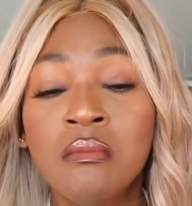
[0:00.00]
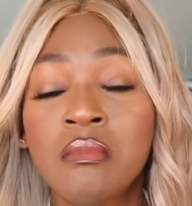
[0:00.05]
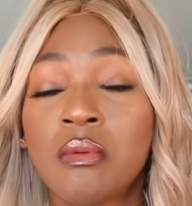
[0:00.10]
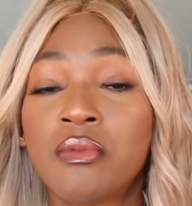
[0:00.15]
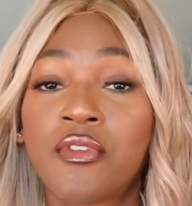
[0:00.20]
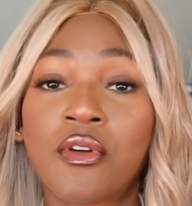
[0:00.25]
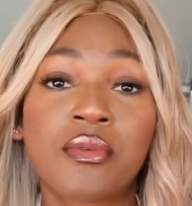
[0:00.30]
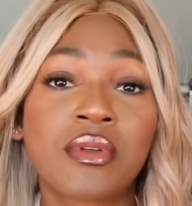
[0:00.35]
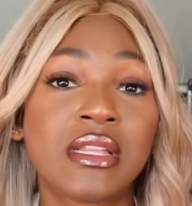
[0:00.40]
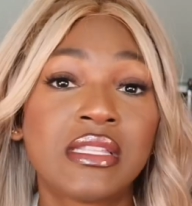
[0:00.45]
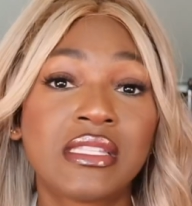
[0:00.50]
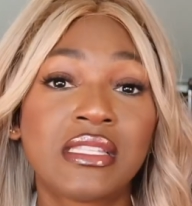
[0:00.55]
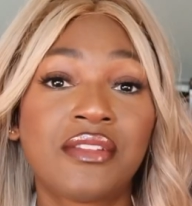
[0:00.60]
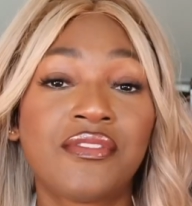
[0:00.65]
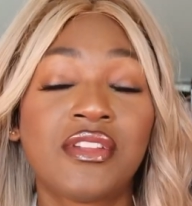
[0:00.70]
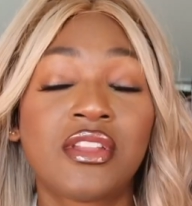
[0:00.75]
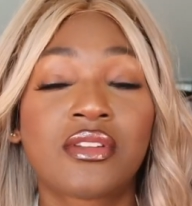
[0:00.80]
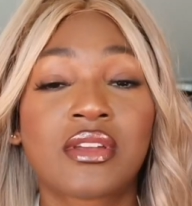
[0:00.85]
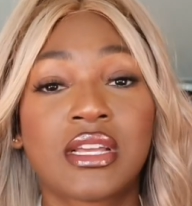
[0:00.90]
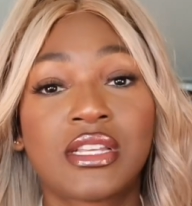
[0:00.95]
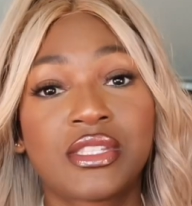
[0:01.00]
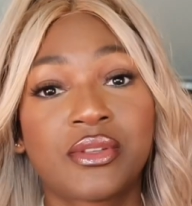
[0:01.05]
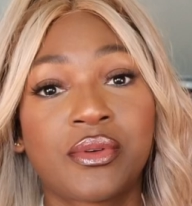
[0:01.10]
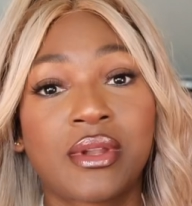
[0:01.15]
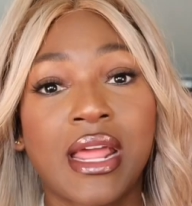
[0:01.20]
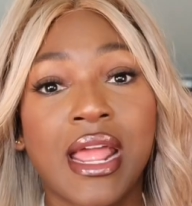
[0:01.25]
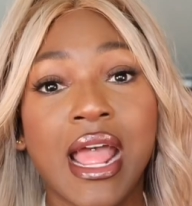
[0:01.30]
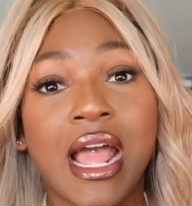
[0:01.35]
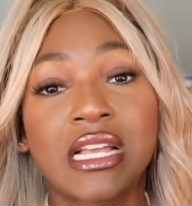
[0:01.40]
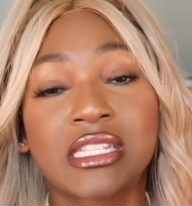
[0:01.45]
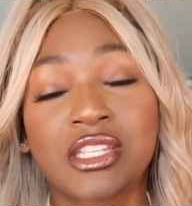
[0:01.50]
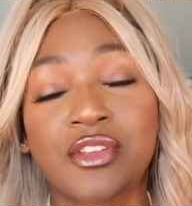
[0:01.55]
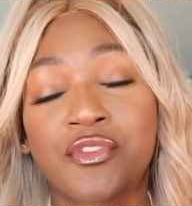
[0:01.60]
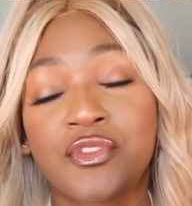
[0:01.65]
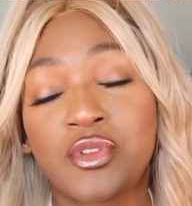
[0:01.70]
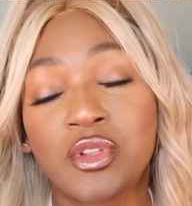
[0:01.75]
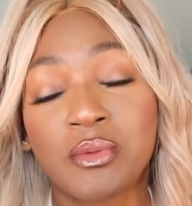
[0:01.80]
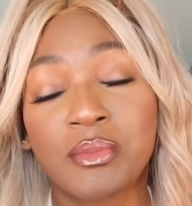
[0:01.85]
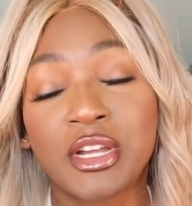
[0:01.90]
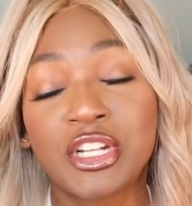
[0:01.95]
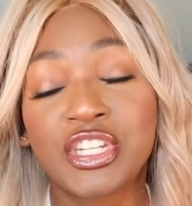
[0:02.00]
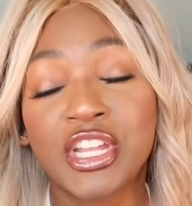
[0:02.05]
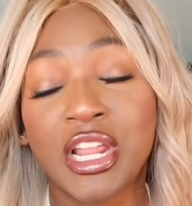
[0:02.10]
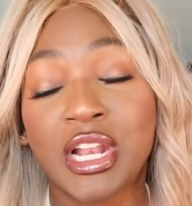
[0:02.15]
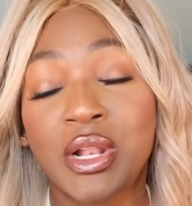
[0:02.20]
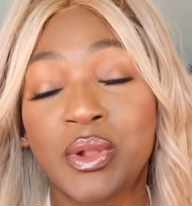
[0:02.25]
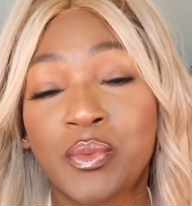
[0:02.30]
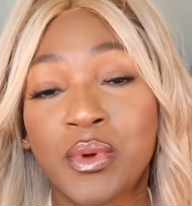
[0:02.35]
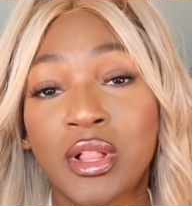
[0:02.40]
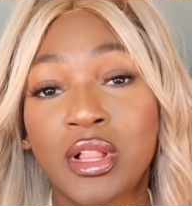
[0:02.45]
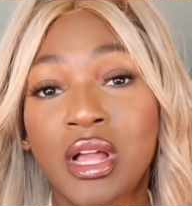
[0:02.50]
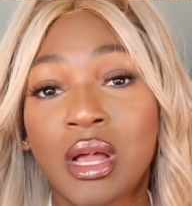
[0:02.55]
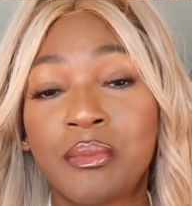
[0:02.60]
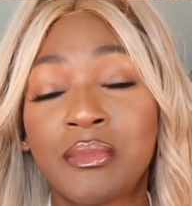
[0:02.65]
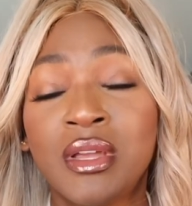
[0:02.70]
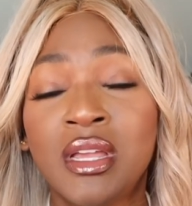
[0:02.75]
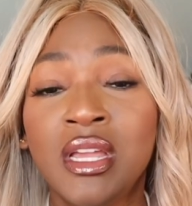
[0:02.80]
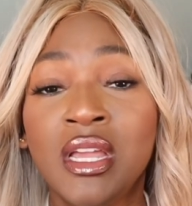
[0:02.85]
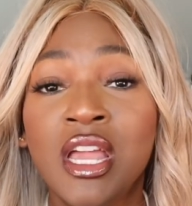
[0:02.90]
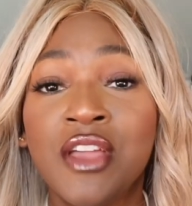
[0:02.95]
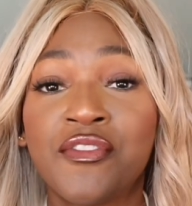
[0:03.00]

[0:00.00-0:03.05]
But before we get into the video, you guys know what I ask. If you're new to my channel, welcome.